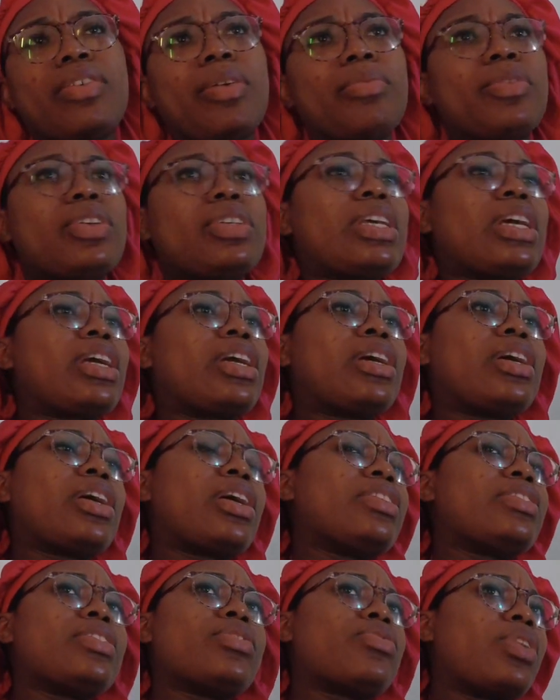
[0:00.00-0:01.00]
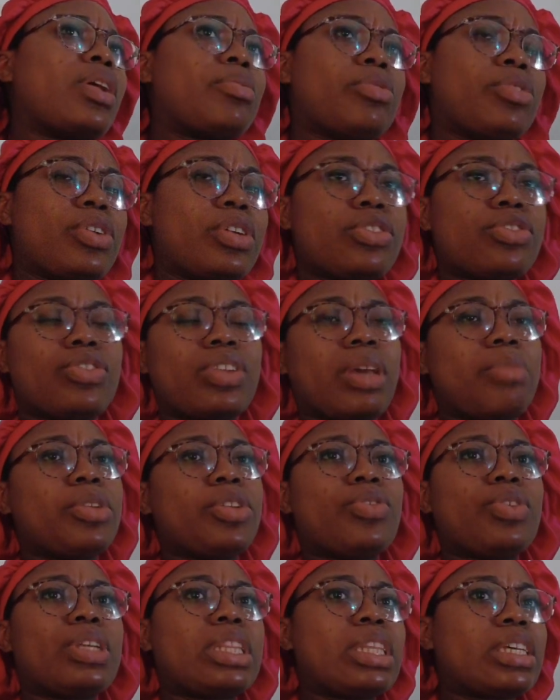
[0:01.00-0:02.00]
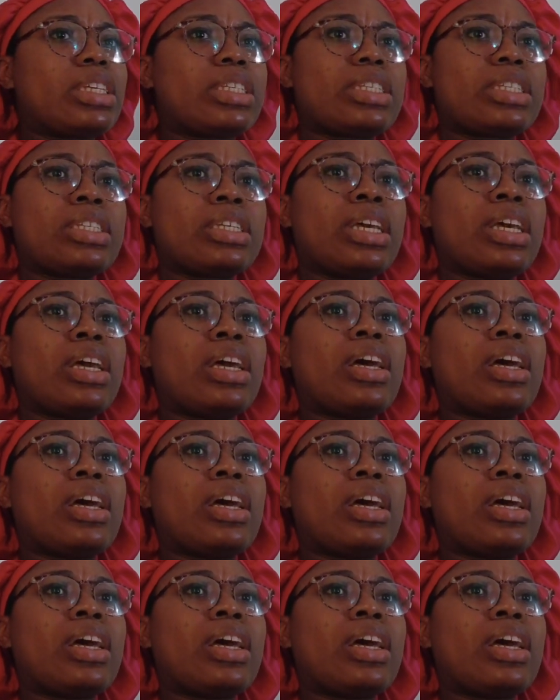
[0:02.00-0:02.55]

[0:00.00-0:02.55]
I'm just like, is this what I'm doing? Should I be doing this?